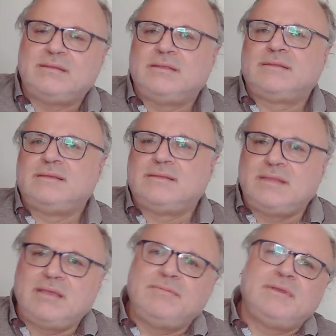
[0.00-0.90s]
that his
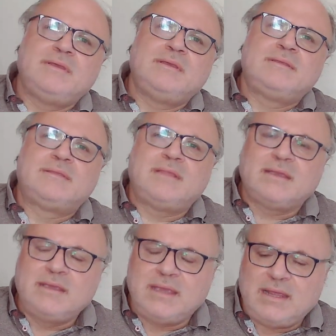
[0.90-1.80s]
name is
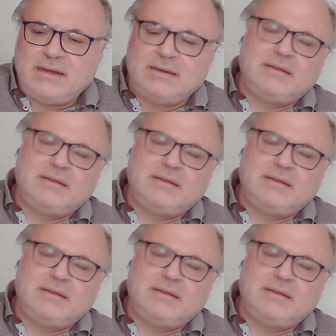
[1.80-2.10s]
Tariel